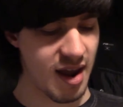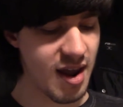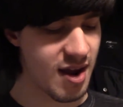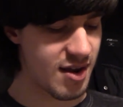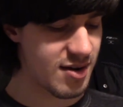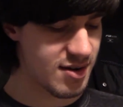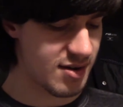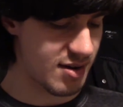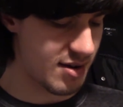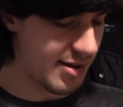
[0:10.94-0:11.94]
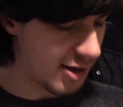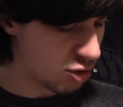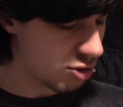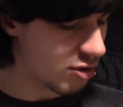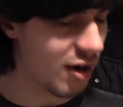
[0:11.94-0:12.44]
and
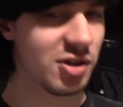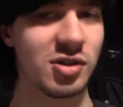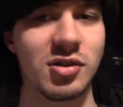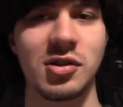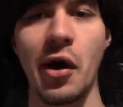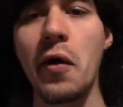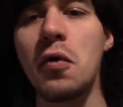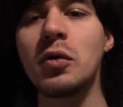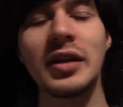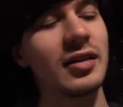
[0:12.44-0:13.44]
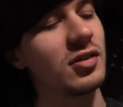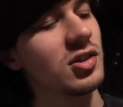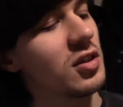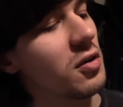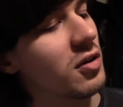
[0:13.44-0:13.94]
Introduction to Old
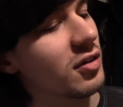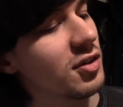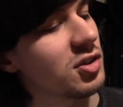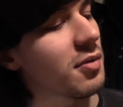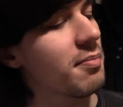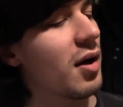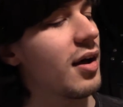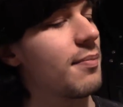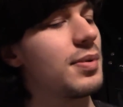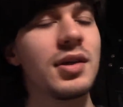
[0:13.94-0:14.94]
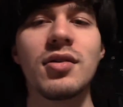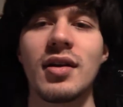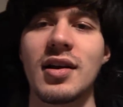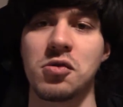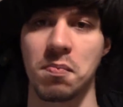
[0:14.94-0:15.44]
English 3rd edition by
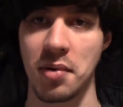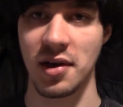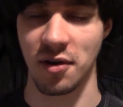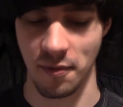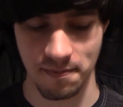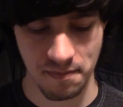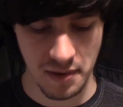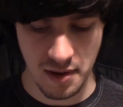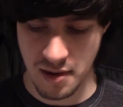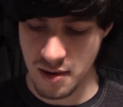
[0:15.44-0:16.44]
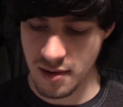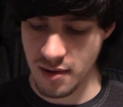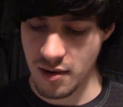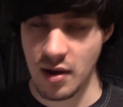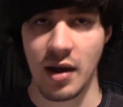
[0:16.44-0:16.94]
Peter S. Baker.
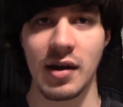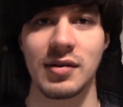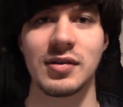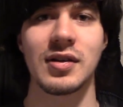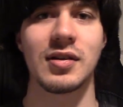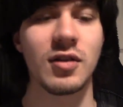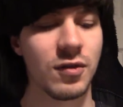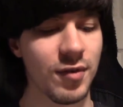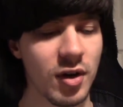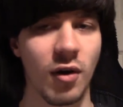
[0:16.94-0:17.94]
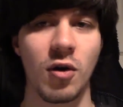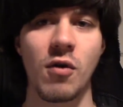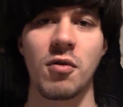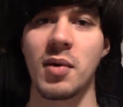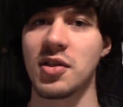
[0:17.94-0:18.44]
And in this video I'll go
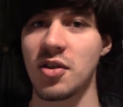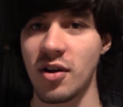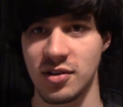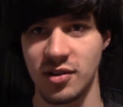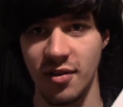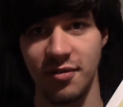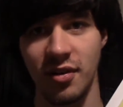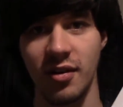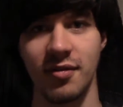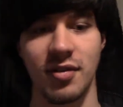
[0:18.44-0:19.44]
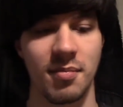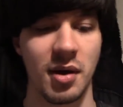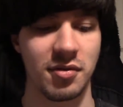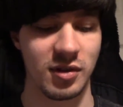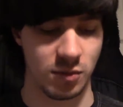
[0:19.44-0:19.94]
over my thoughts
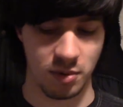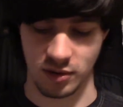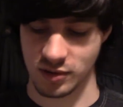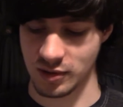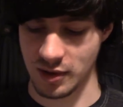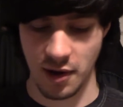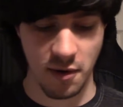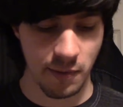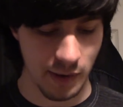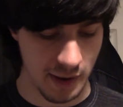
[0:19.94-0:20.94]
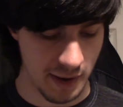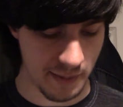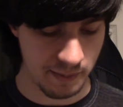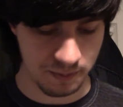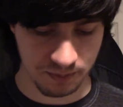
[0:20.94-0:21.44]
about these books.
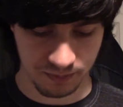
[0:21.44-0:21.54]
Now,